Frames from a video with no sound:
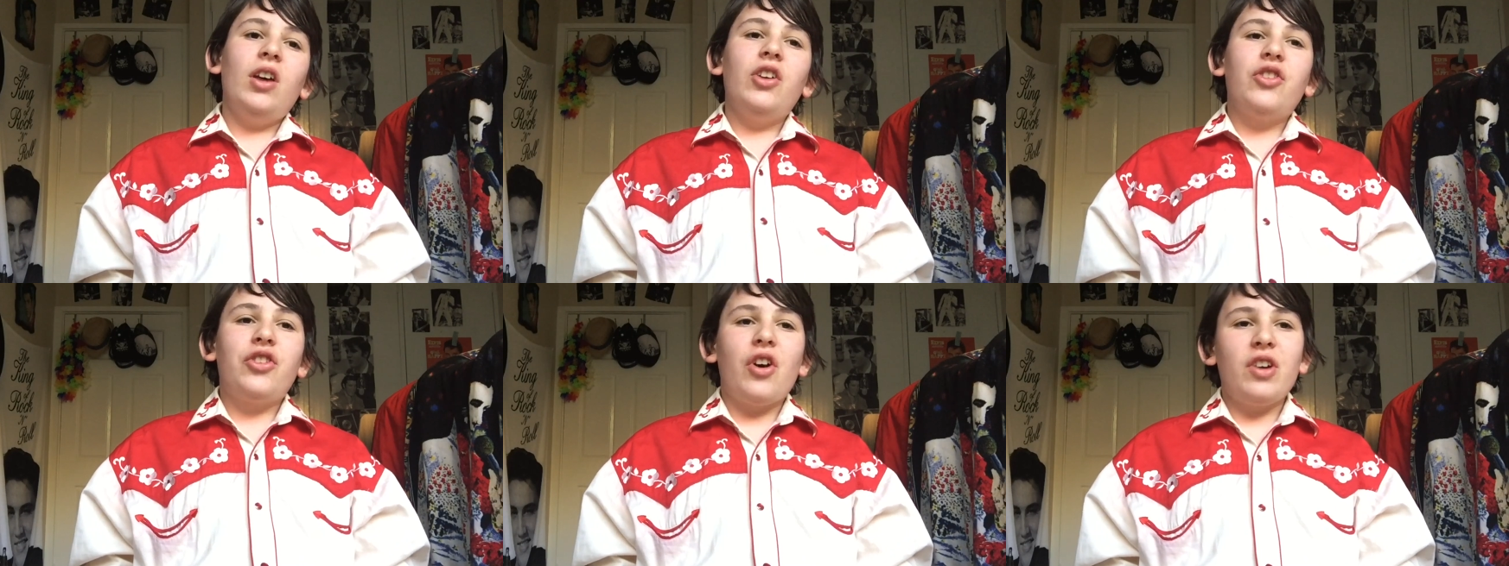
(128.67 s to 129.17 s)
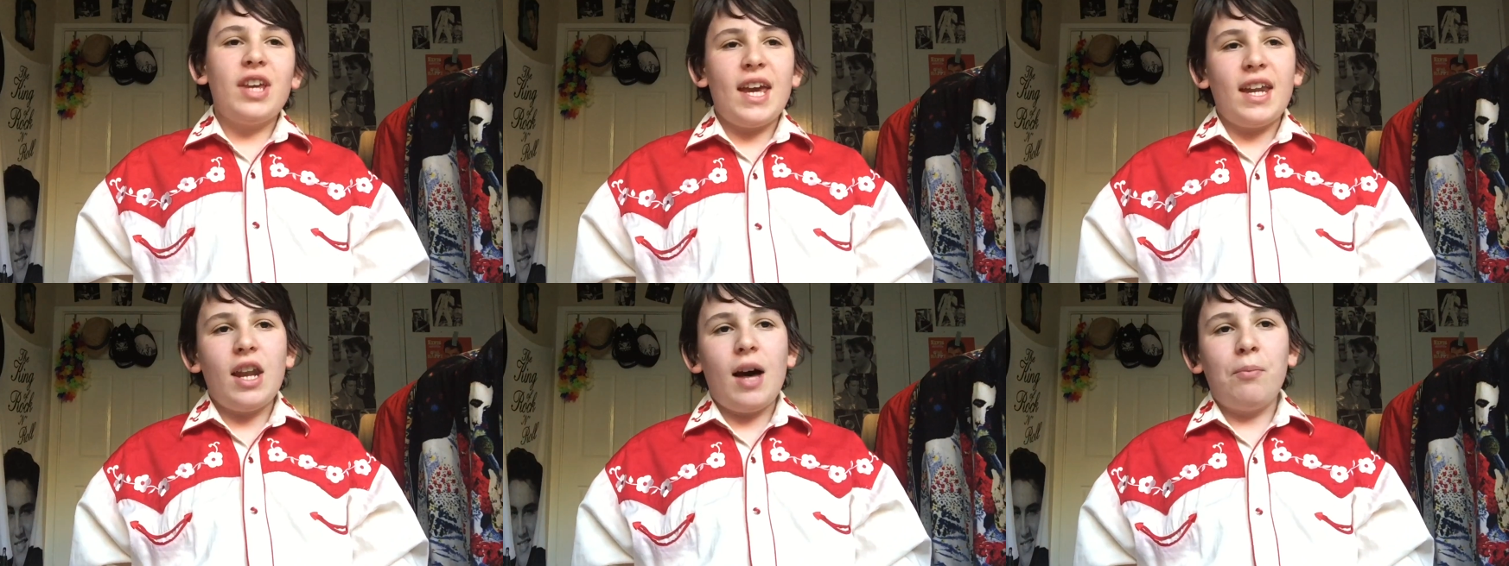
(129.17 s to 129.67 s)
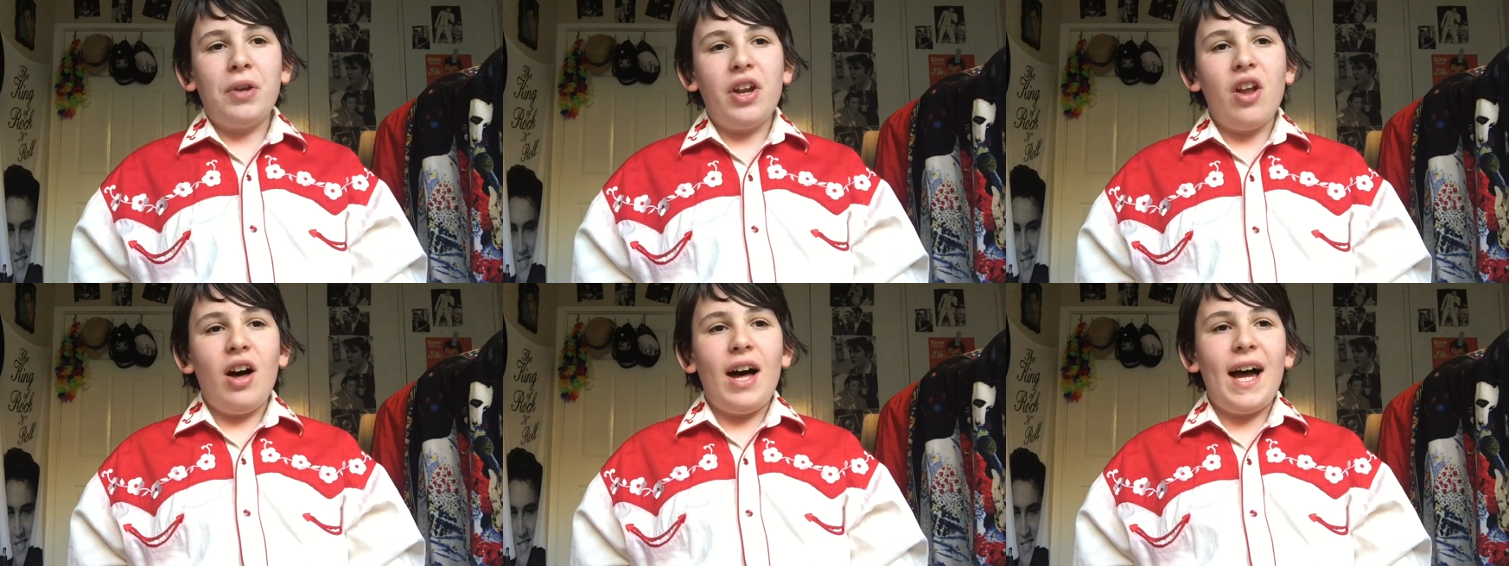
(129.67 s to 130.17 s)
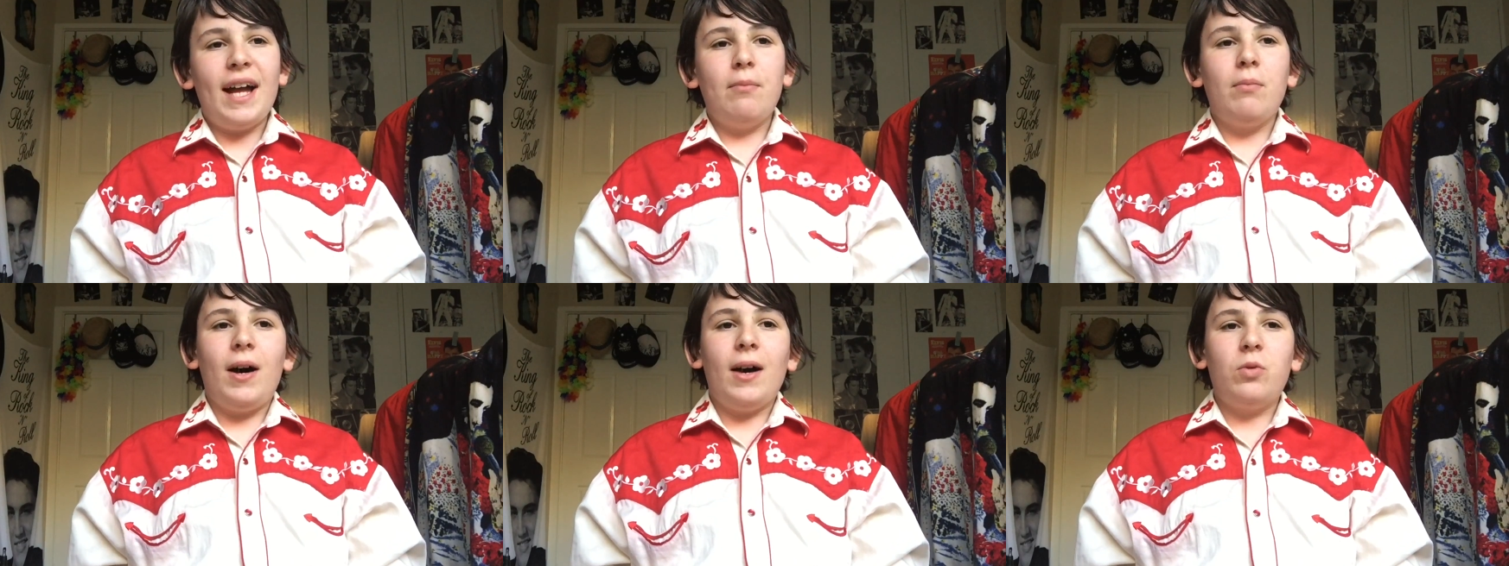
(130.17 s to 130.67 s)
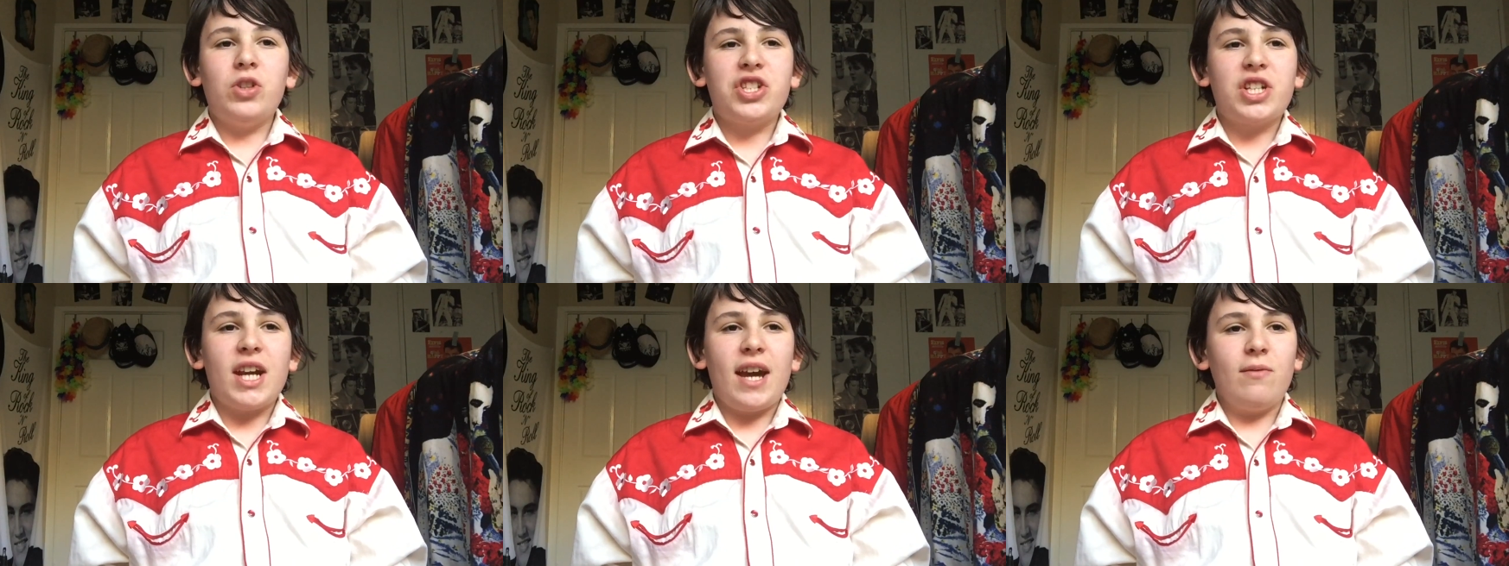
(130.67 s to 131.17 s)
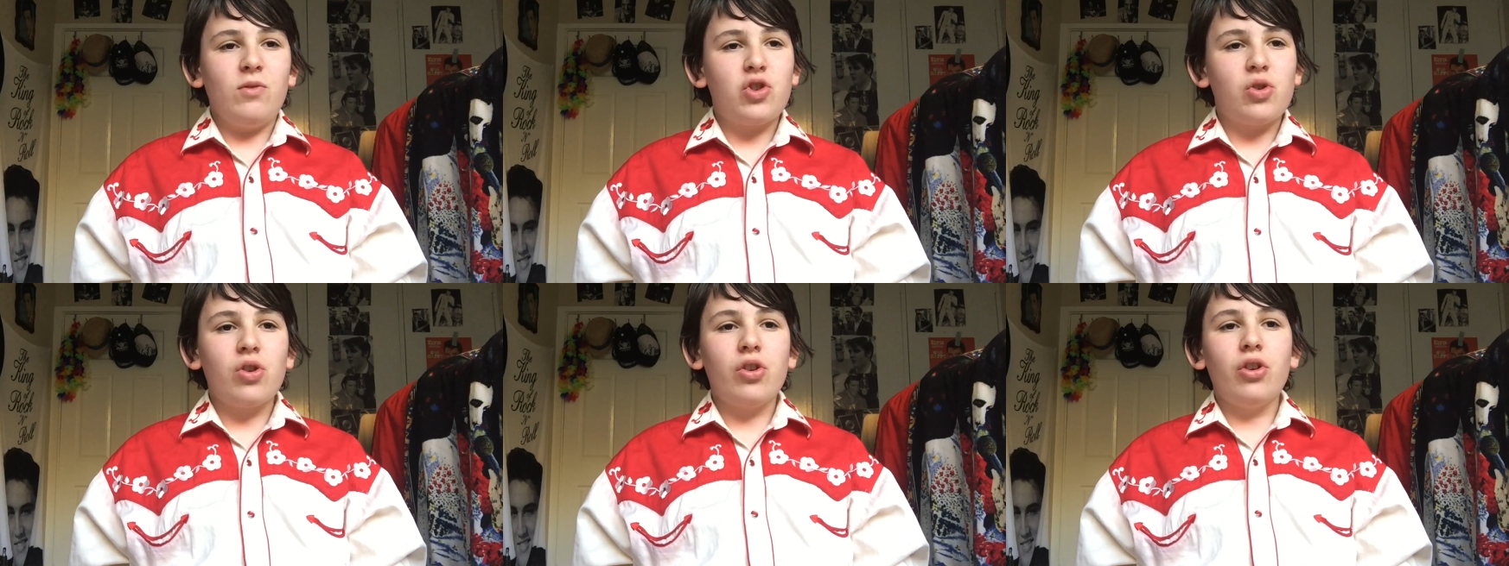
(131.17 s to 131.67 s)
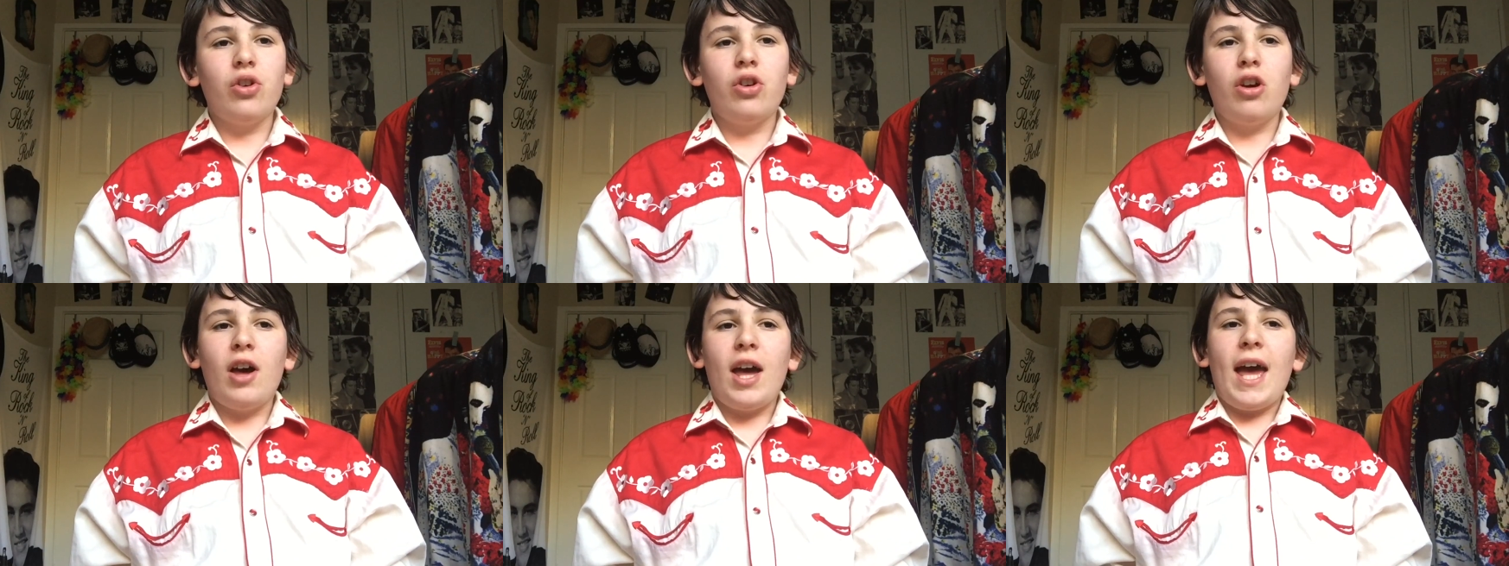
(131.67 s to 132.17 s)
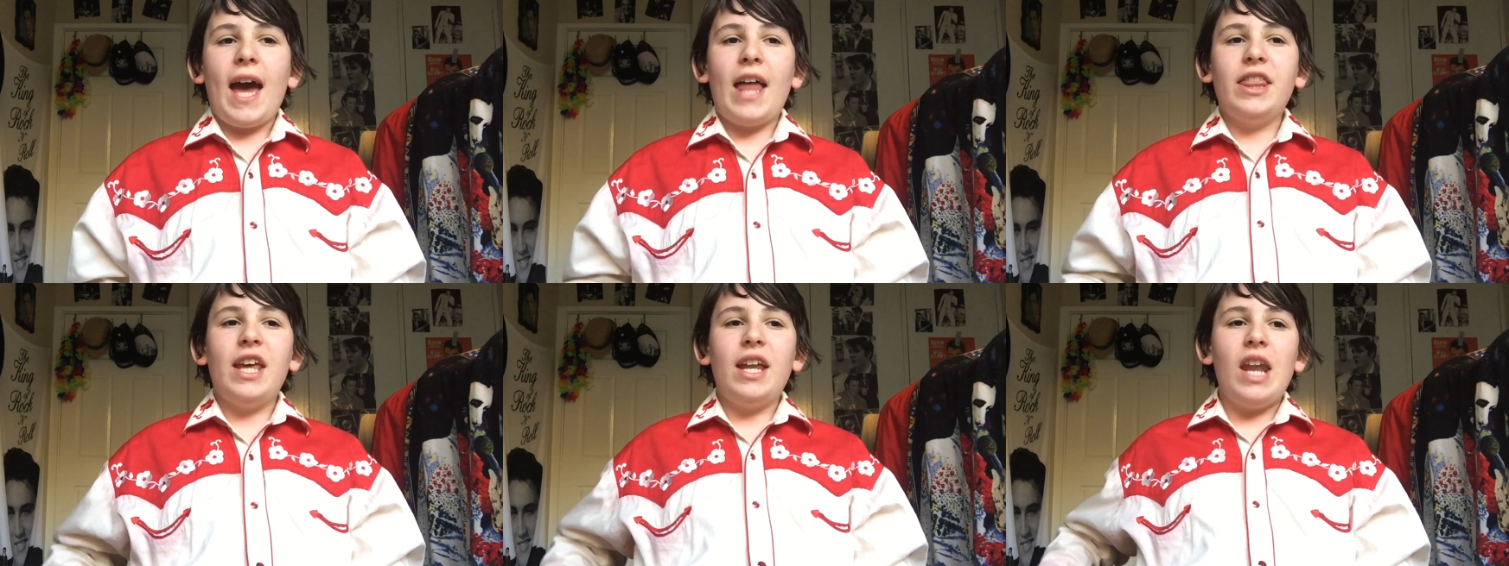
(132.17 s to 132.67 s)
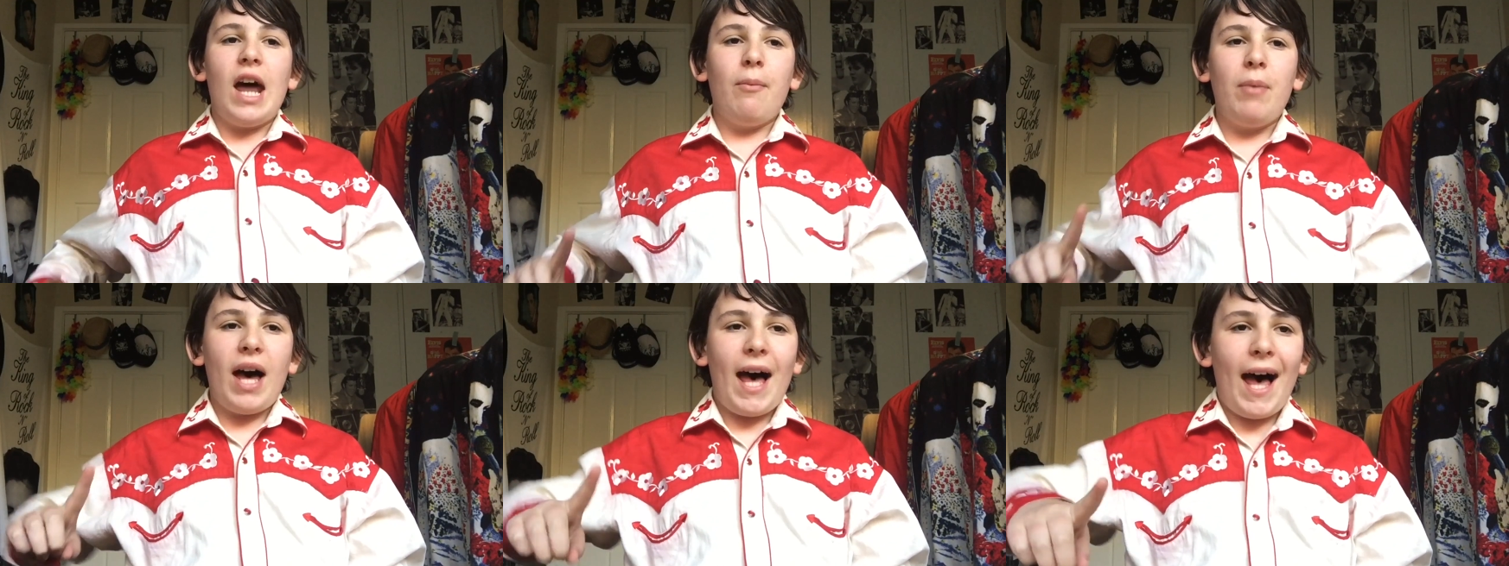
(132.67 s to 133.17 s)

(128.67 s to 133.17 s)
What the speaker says: So yeah, number 9, My Wish Came True. And then number